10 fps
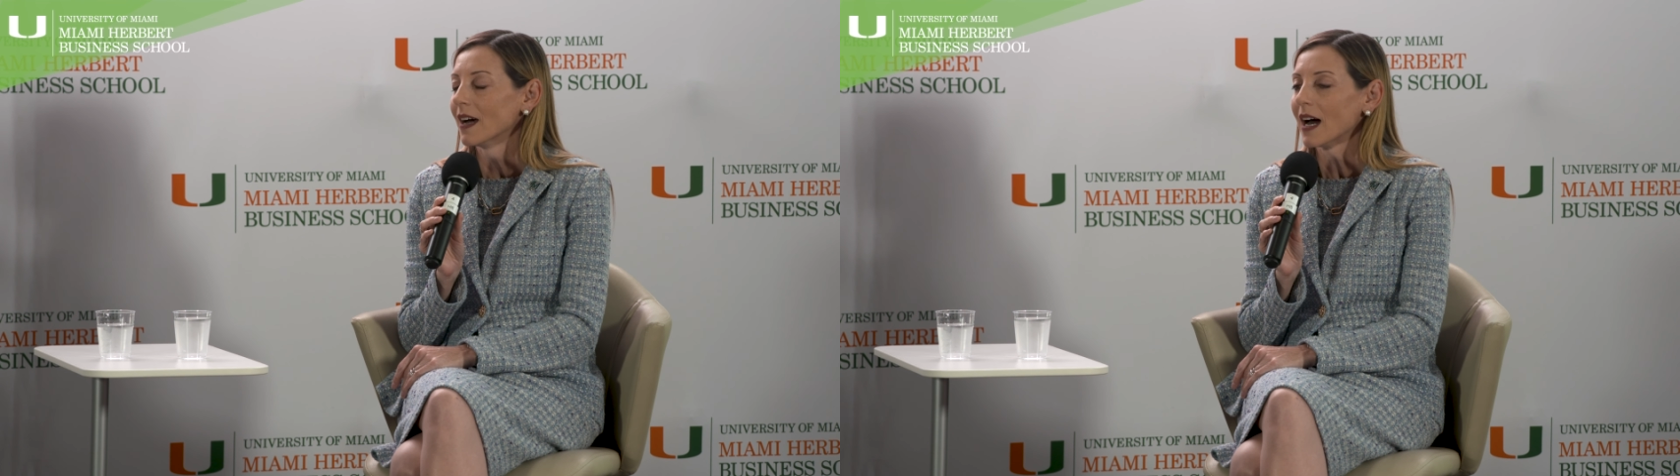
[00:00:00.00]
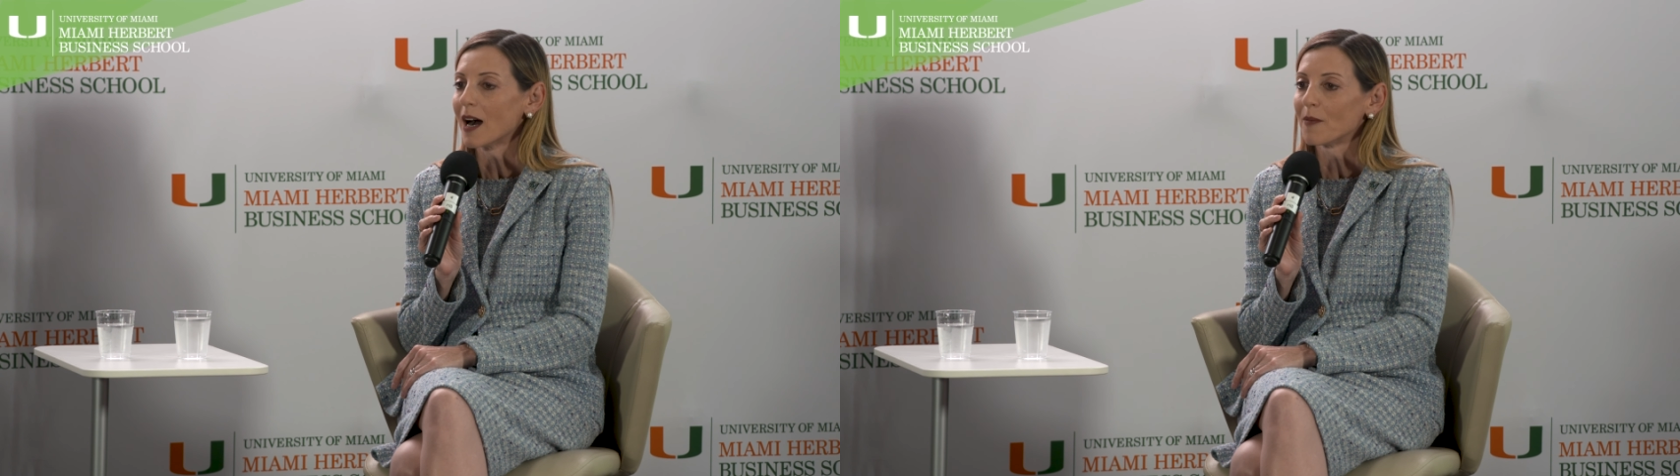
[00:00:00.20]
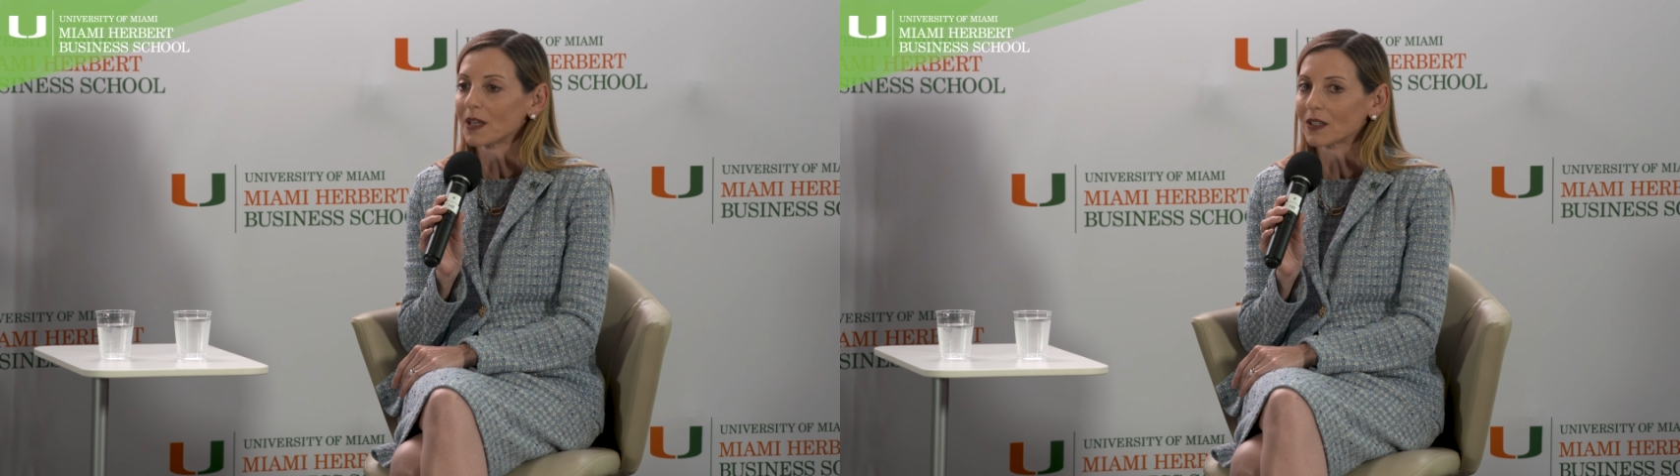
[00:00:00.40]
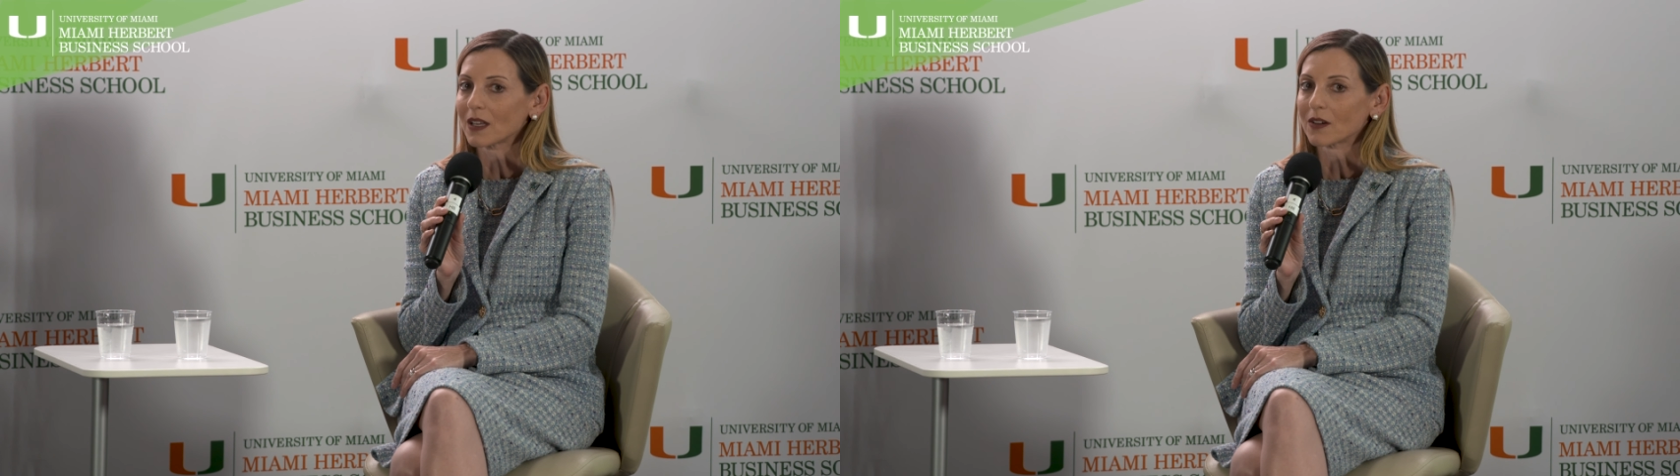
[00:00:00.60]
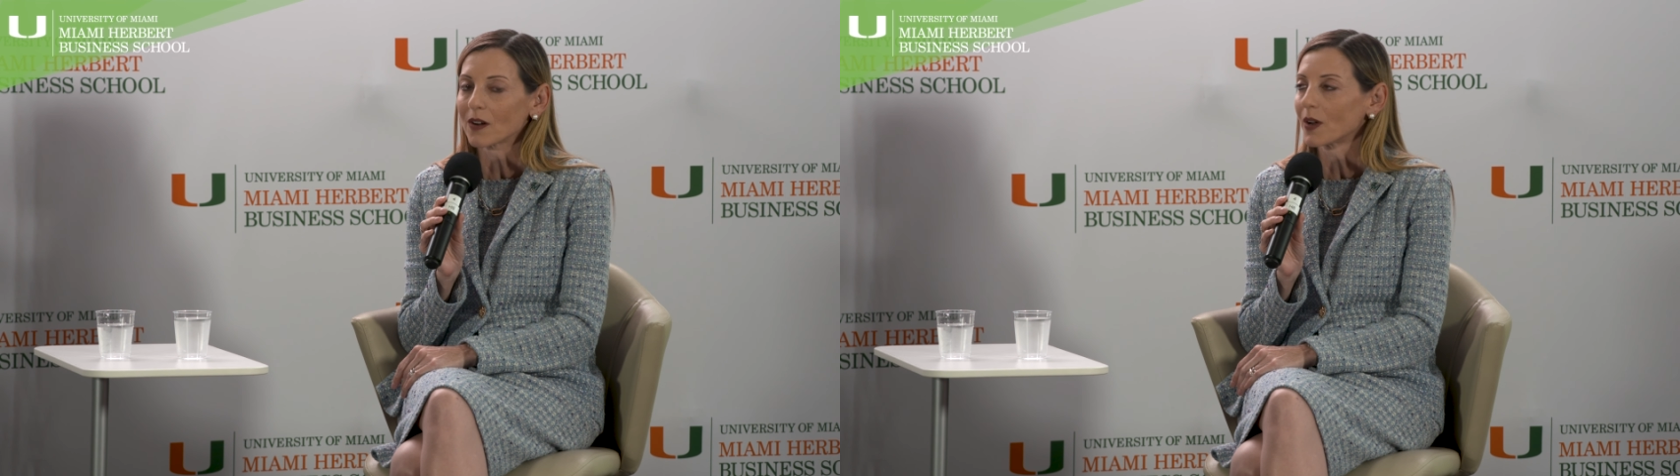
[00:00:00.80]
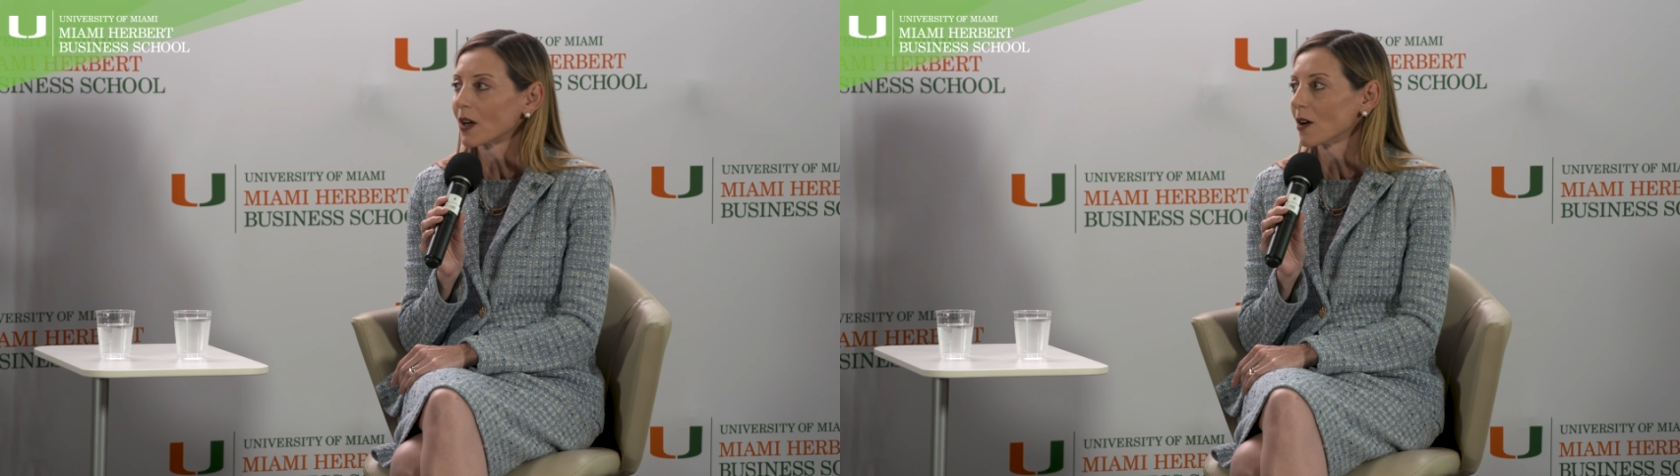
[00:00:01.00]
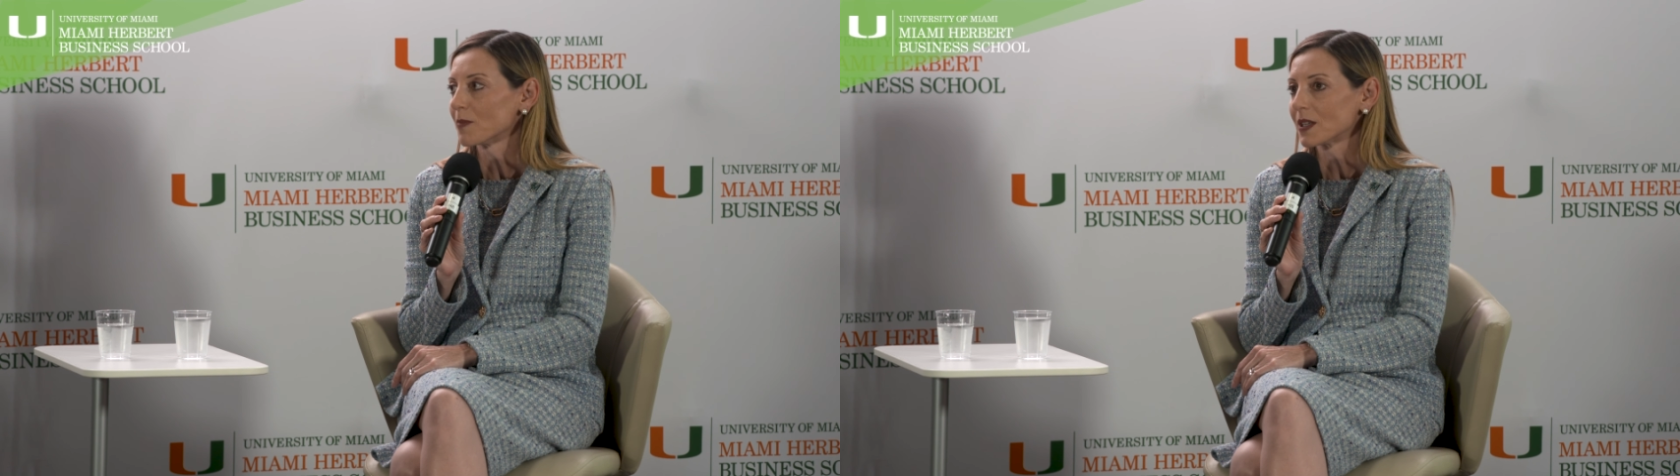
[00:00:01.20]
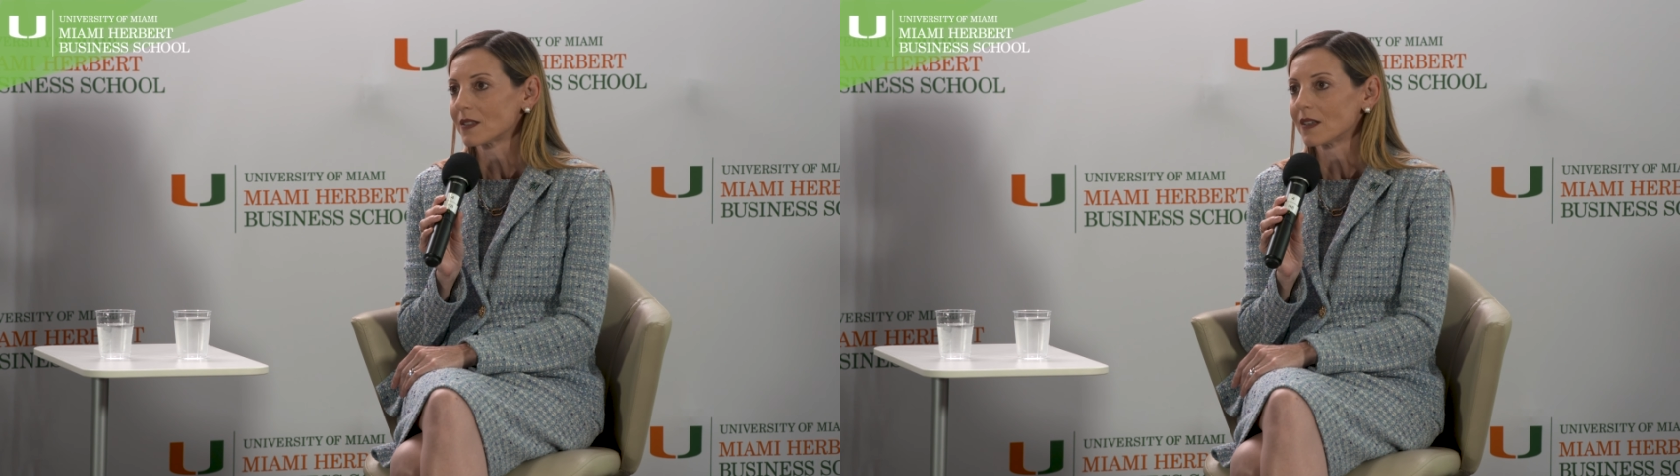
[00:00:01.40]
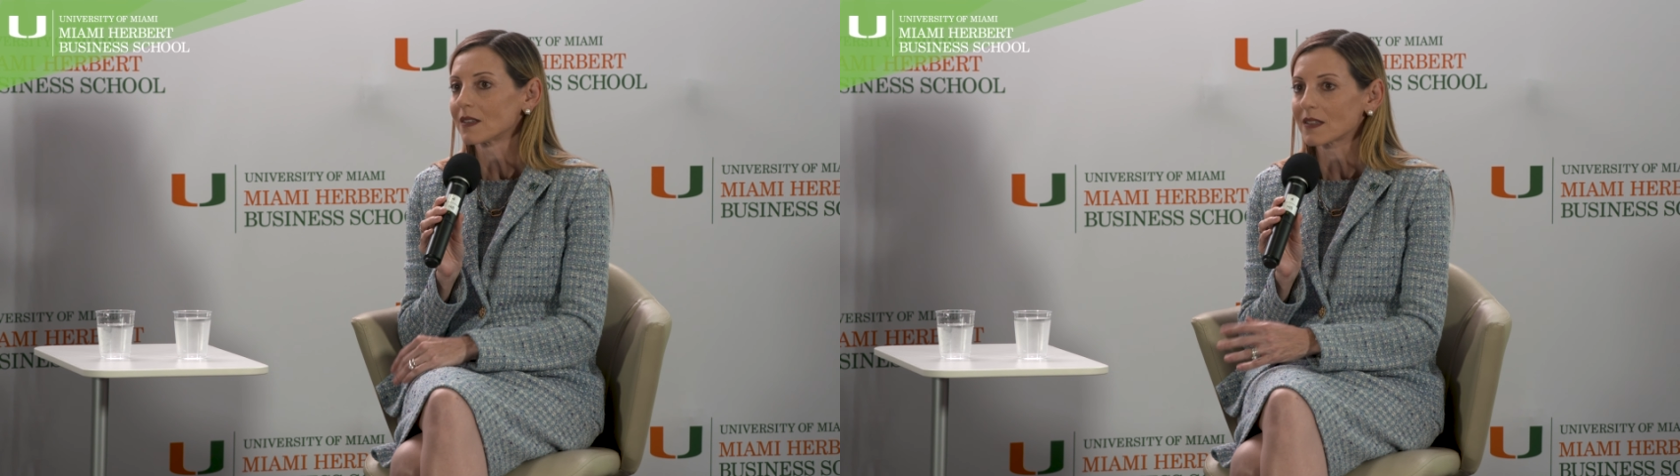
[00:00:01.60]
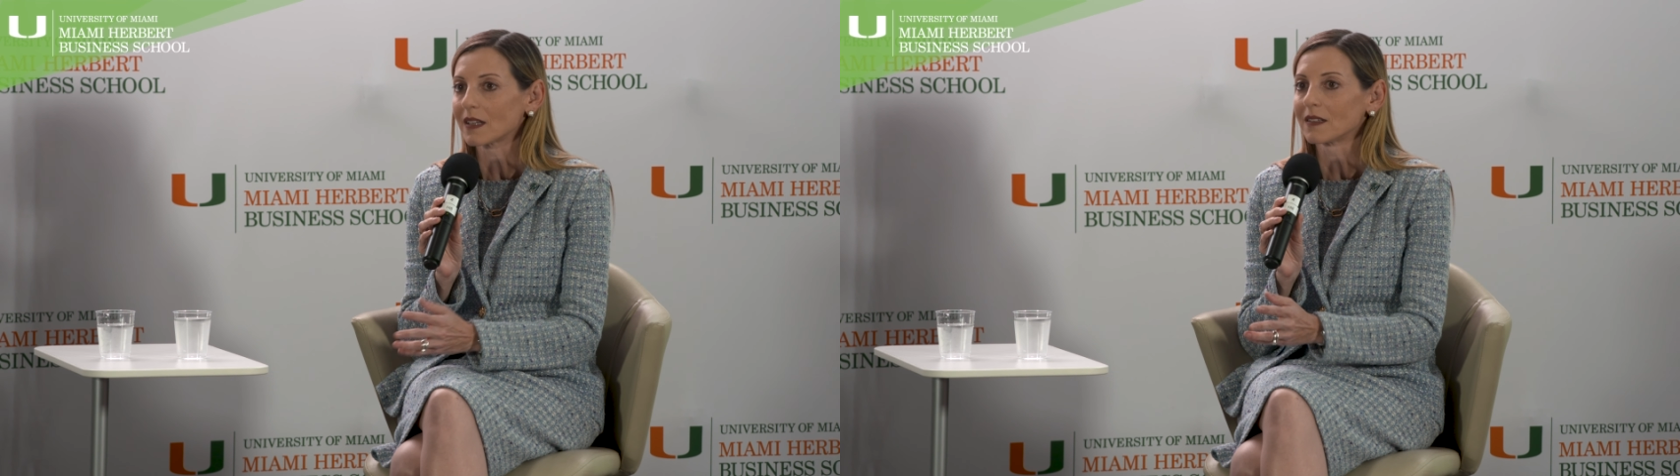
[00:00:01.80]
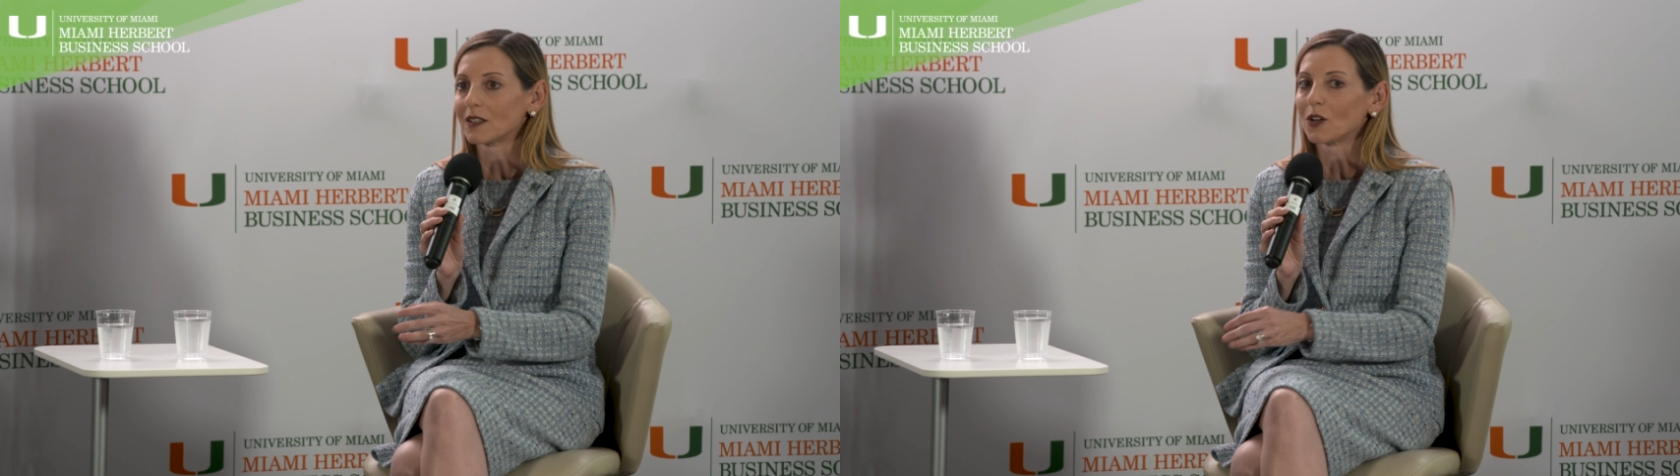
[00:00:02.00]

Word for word: um, in, in growing our business and,